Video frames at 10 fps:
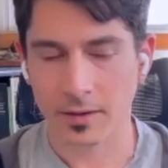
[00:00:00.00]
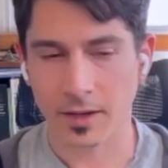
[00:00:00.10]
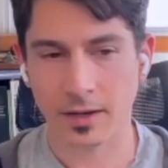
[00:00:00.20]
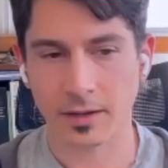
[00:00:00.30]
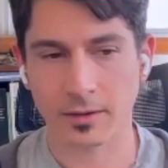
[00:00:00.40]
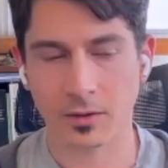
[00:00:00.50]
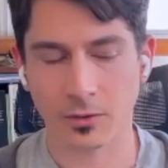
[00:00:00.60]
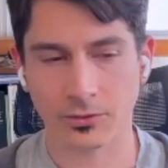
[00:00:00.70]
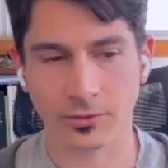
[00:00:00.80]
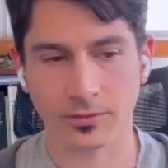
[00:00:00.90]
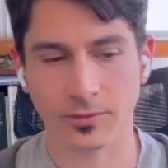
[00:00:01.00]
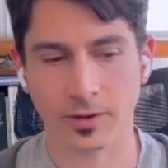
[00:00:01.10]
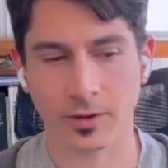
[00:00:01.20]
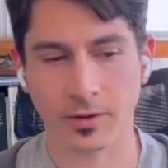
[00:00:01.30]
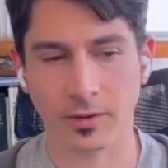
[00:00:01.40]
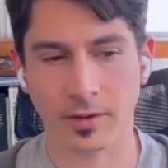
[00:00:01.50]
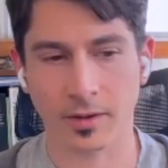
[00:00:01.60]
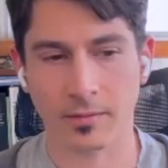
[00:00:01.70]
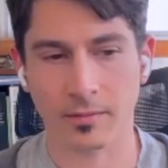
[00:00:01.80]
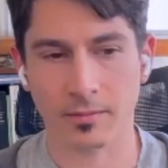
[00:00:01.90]
And in the cultural sphere,
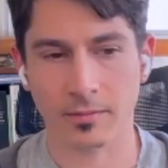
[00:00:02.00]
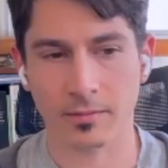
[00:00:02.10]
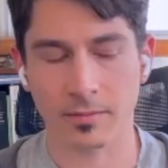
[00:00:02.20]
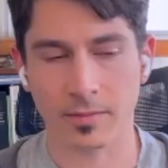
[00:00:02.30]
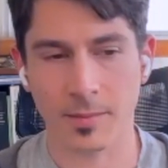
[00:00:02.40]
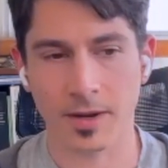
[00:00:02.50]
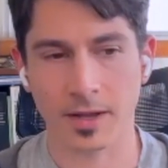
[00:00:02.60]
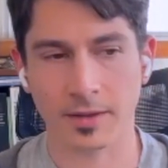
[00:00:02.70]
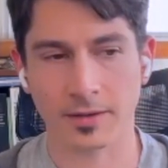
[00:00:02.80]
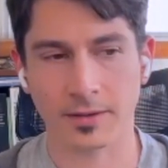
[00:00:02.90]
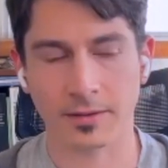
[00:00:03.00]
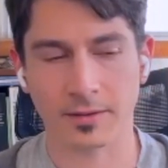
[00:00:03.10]
I like to